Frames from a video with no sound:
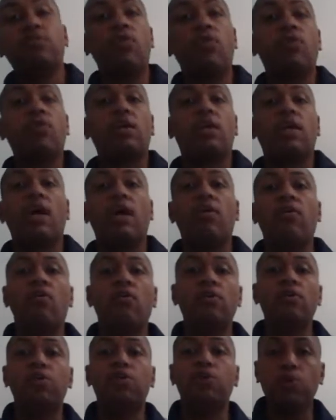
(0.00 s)
your account
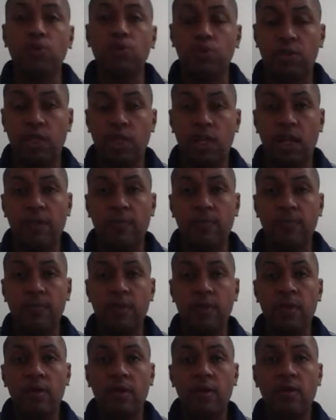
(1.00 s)
on Tuesday.
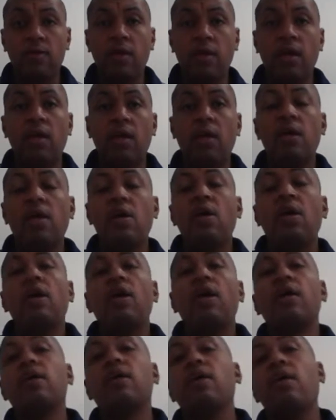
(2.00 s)
Okay,
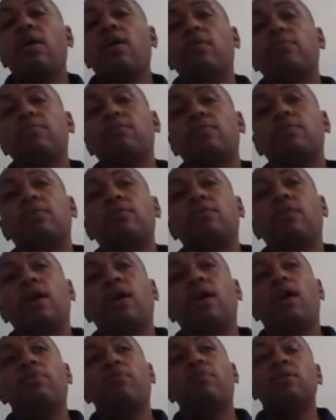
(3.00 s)
it comes
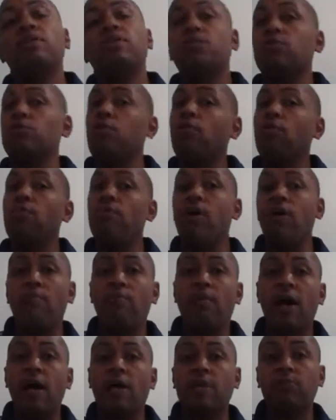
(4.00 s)
into your
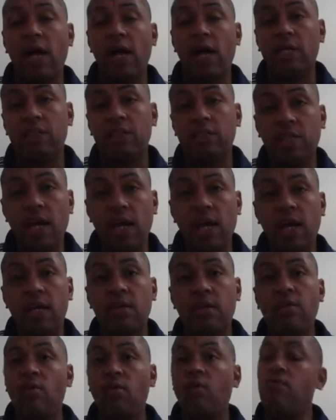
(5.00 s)
mailbox by check
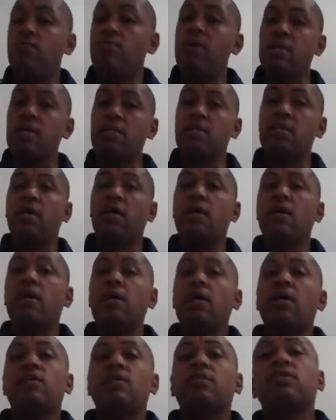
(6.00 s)
on Monday.
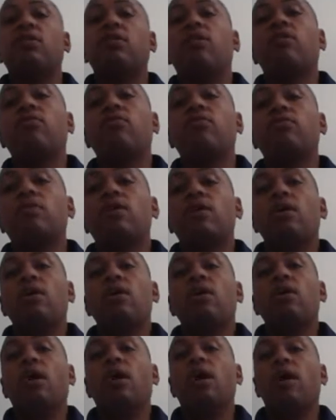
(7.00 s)
So
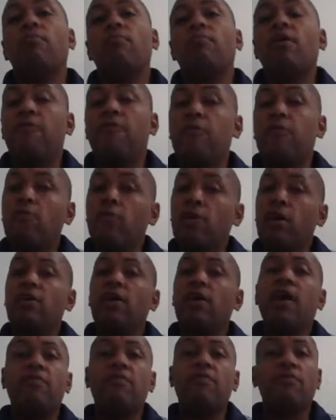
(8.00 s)
if you
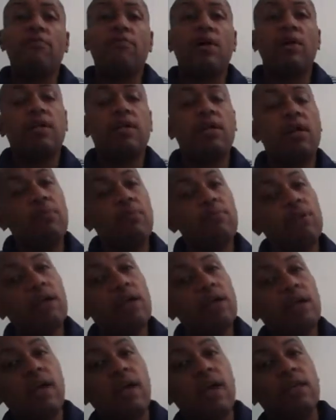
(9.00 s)
rather have your money coming
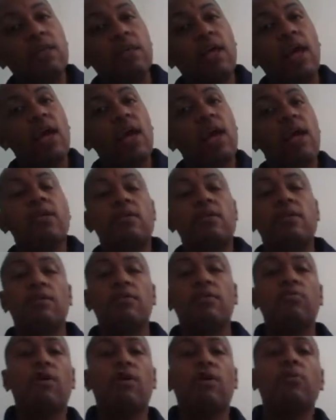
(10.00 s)
in like that,
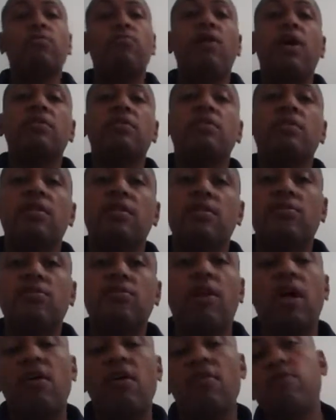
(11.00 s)
then direct deposit, then do
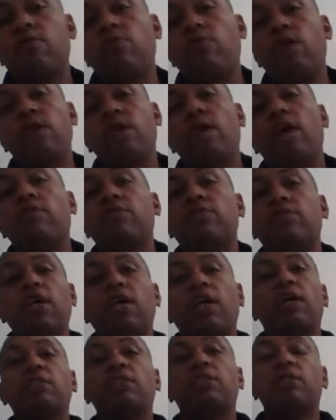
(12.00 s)
that. If you rather have
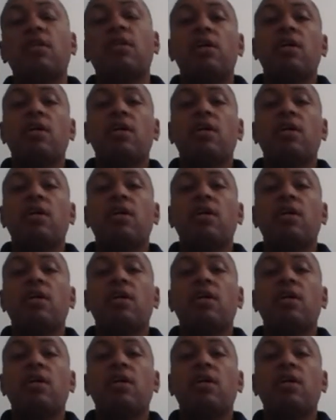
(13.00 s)
checks